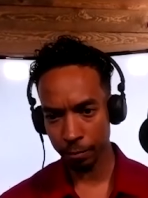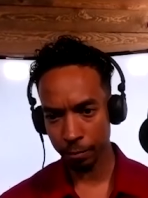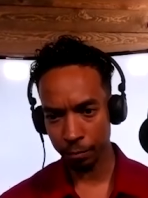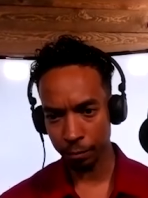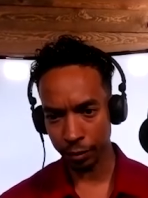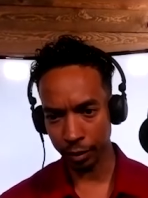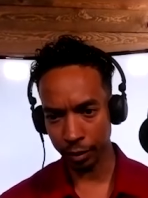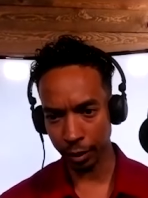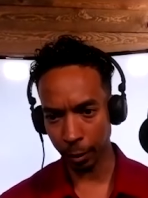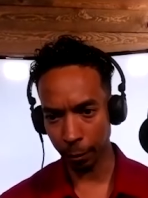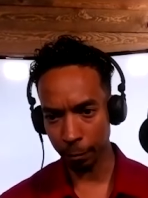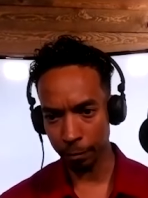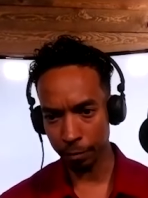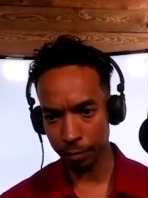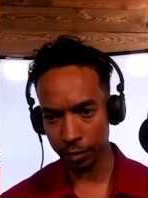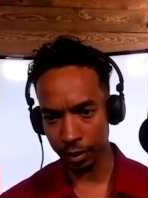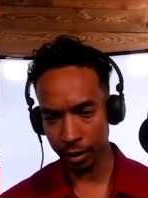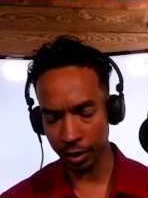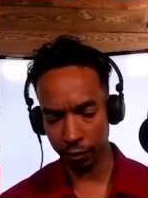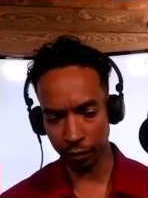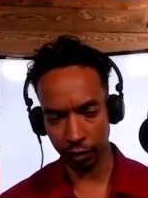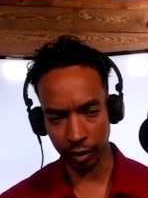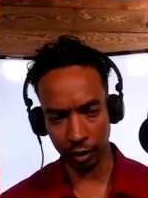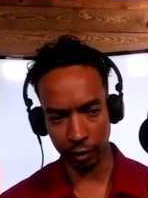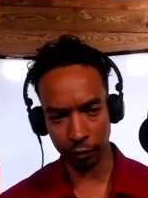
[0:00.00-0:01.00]
You know,
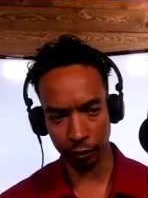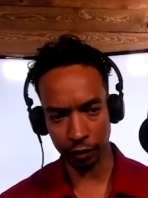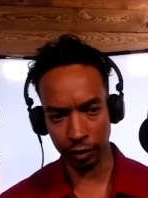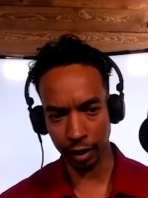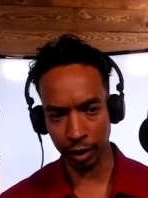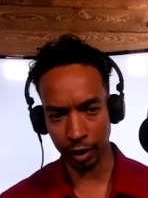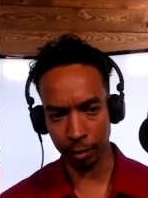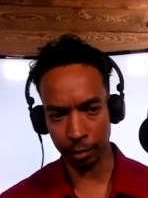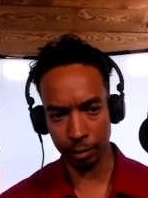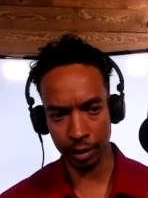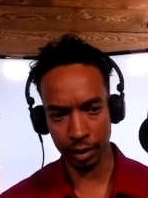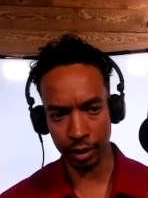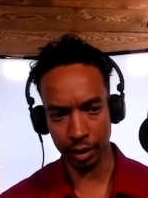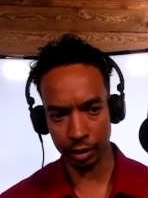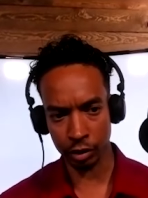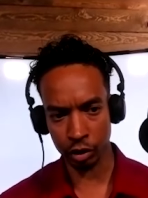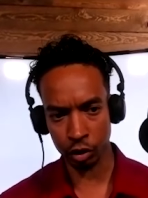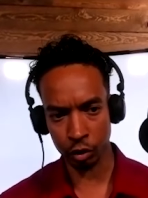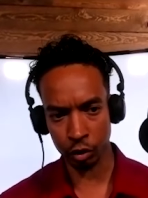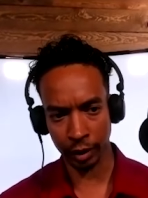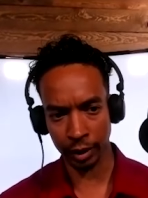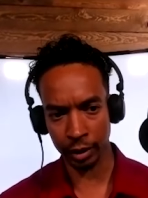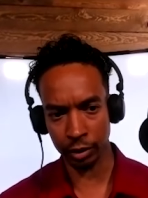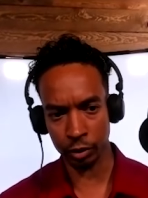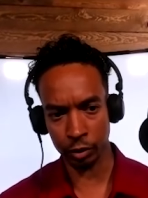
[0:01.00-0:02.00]
even if they be a
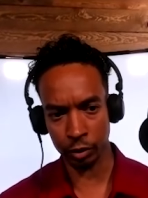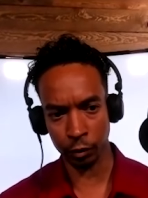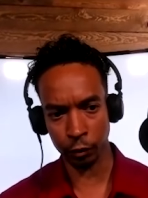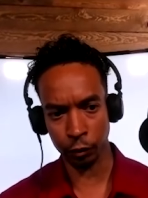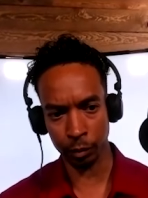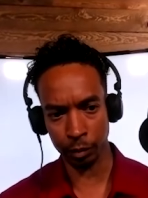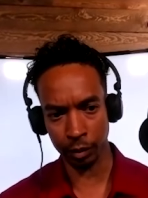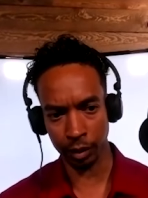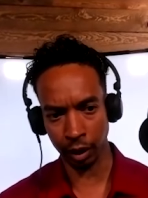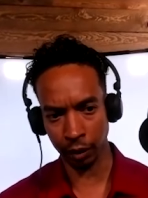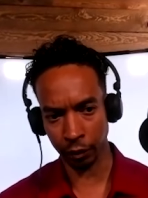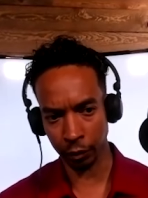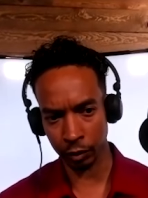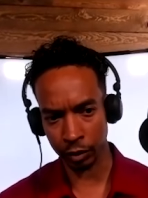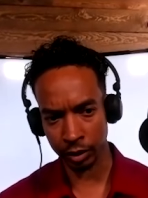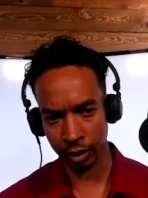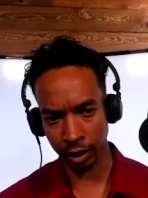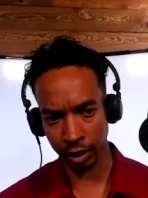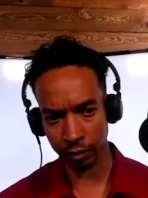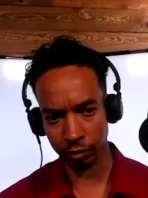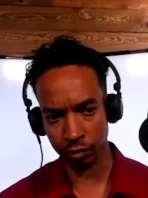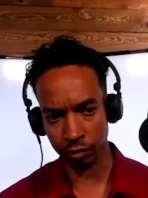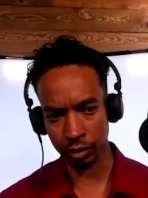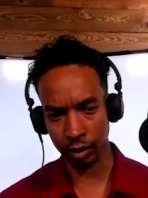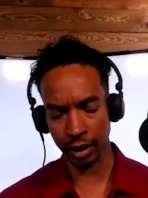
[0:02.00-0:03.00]
stranger from the other side
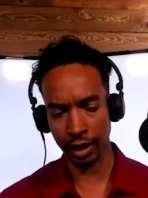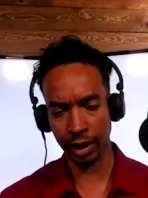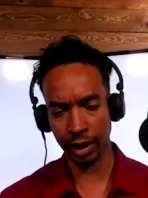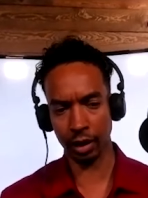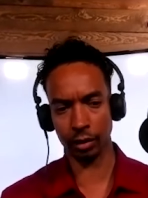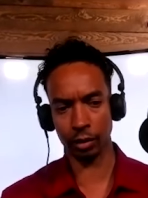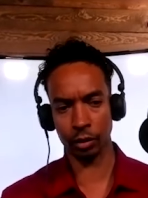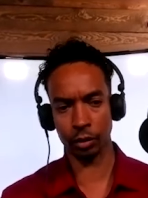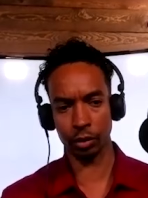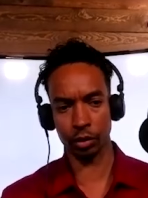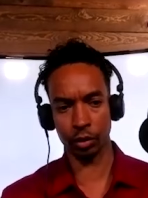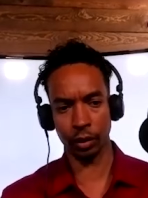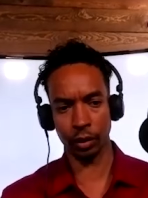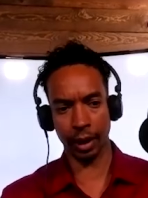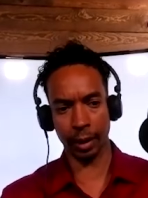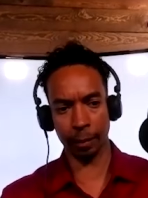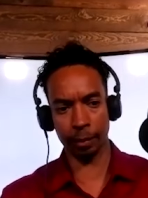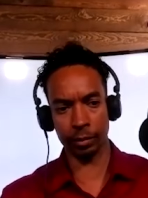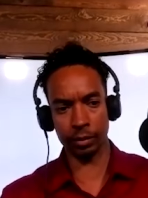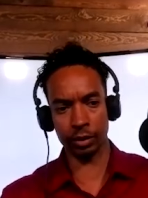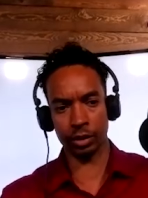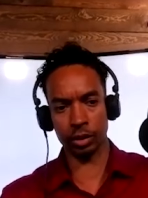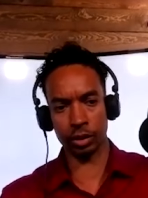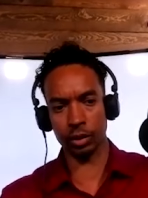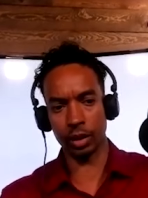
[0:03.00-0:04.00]
of town who you
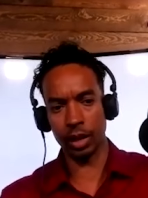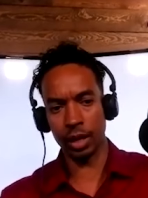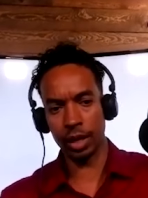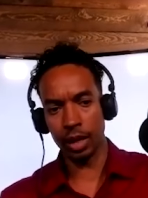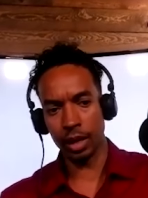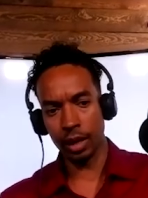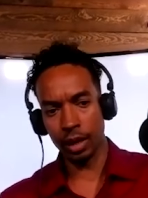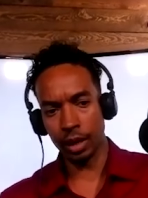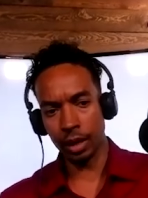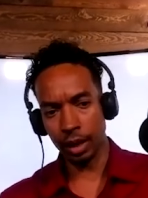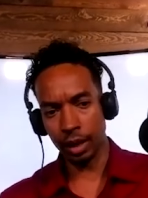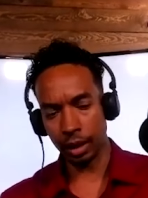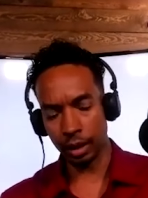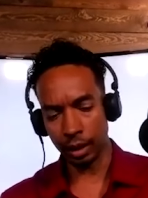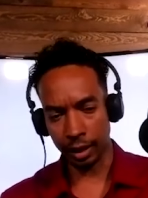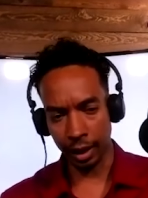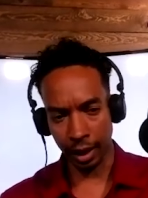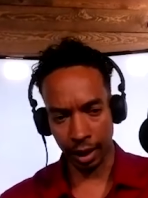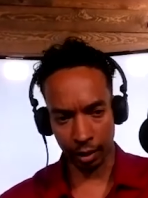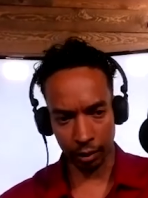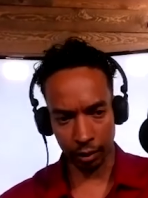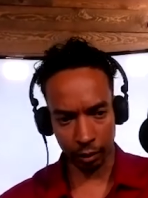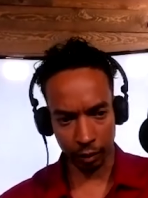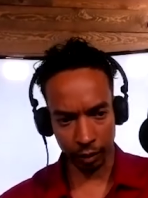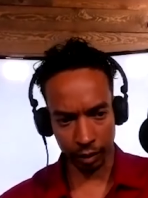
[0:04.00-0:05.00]
happen to
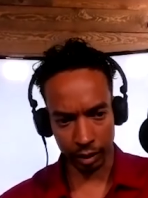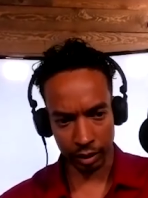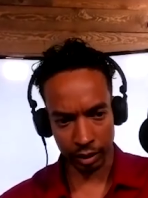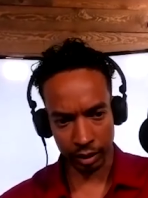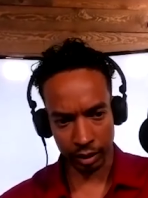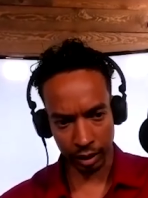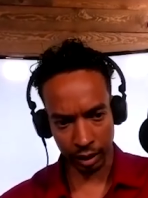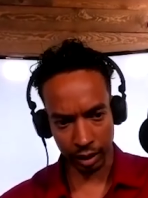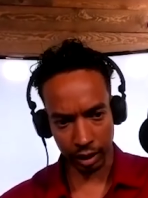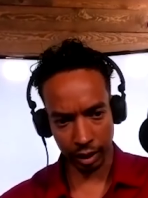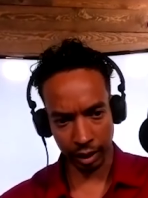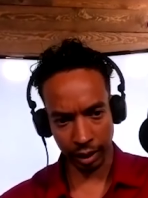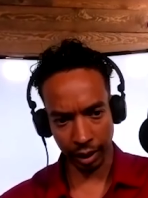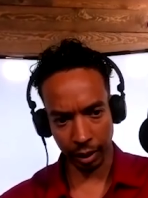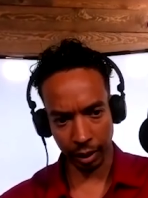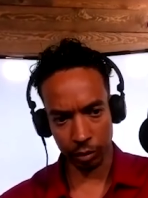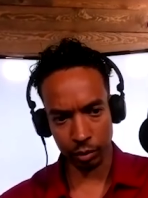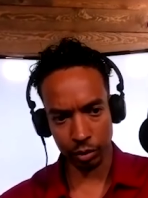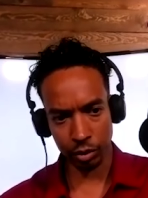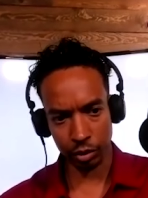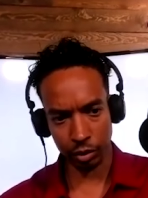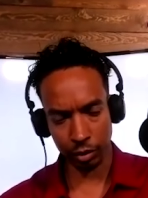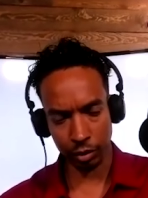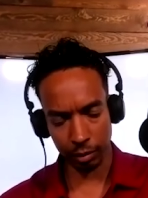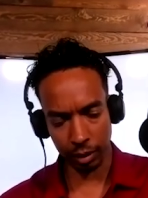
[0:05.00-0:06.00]
encounter at a city
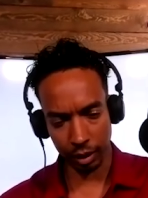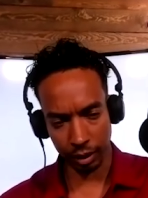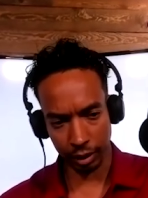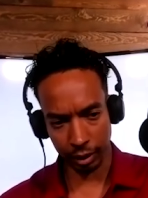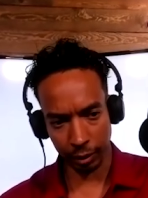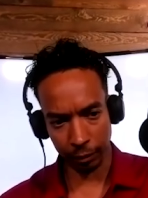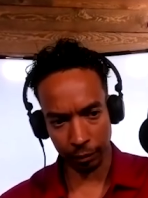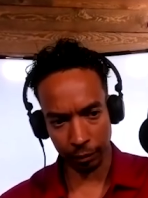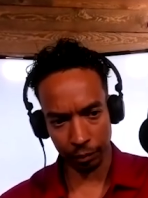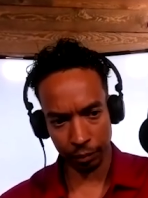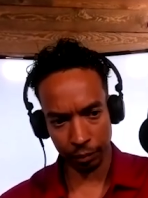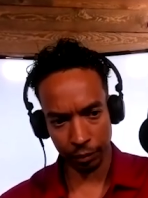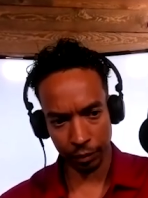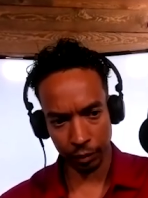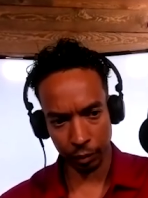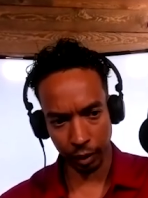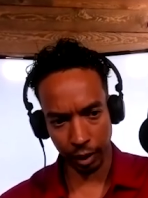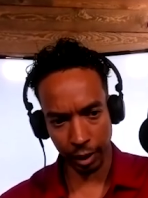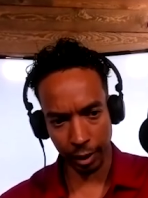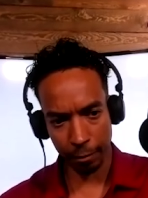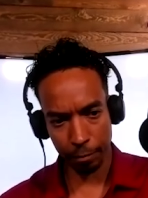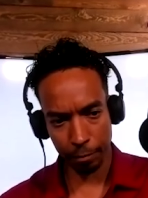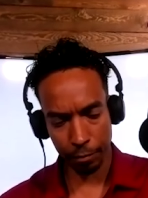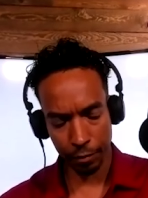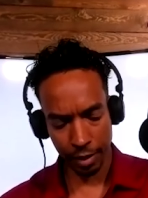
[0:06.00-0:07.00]
council meeting, right?